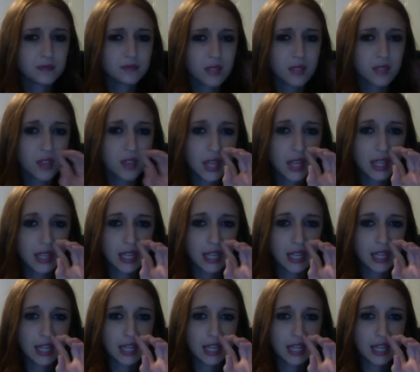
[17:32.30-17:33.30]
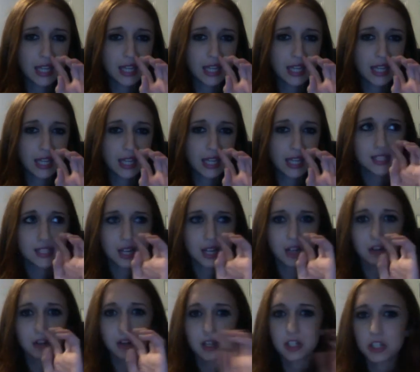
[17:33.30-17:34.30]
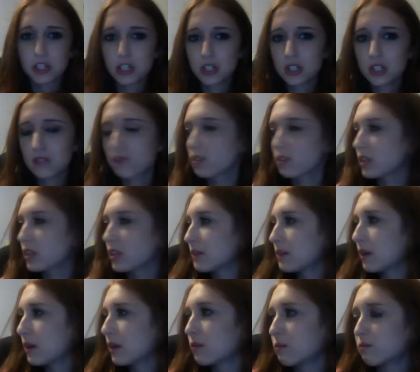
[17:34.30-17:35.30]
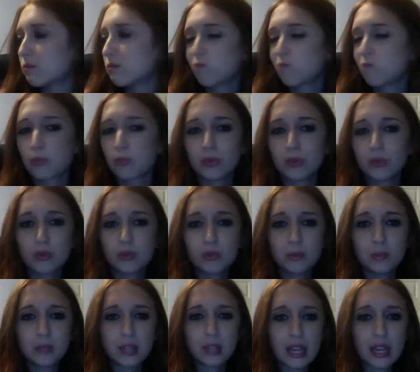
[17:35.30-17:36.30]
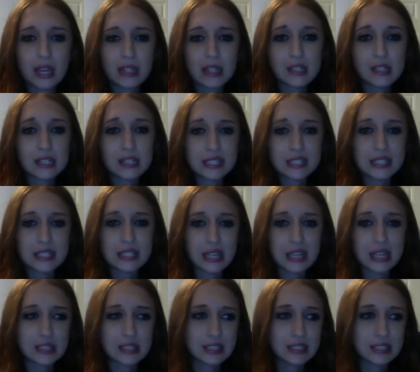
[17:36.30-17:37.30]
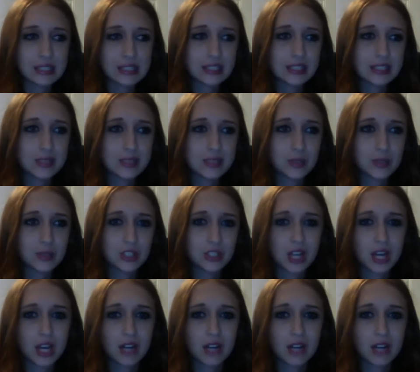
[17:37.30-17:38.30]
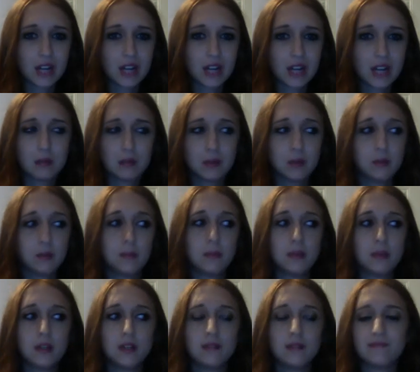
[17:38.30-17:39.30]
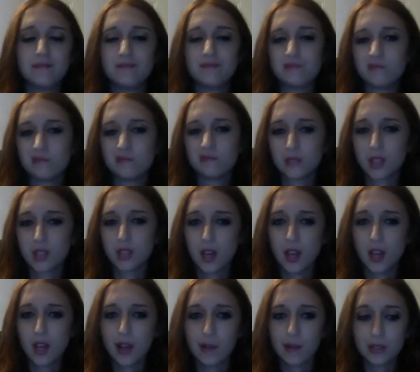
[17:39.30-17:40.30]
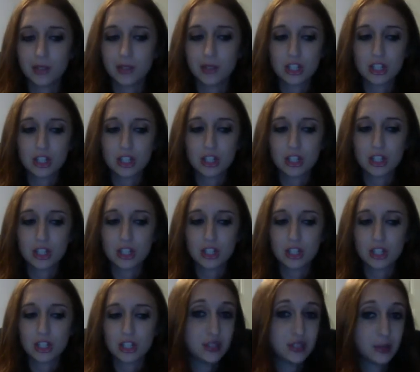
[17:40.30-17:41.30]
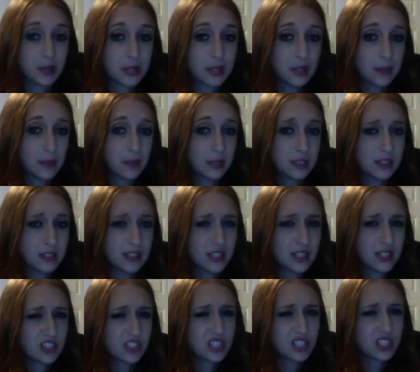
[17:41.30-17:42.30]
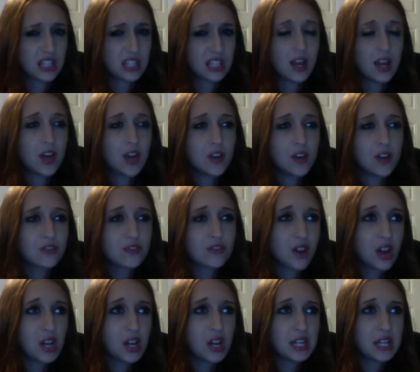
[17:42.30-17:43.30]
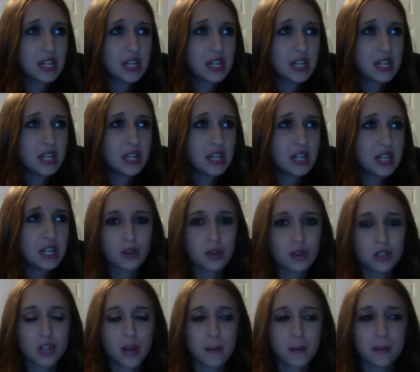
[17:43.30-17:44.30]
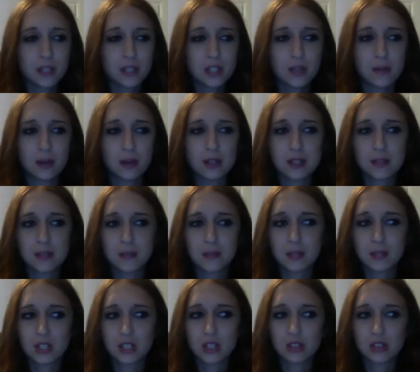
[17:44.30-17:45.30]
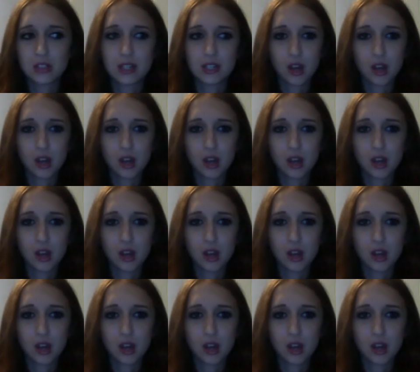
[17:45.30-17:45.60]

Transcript: than, like, decorations for, like, my room and, like, necessities, which is kind of a problem, but you're just gonna have to deal with it, because it's actually fun, and when you go shopping, you buy something, you're like,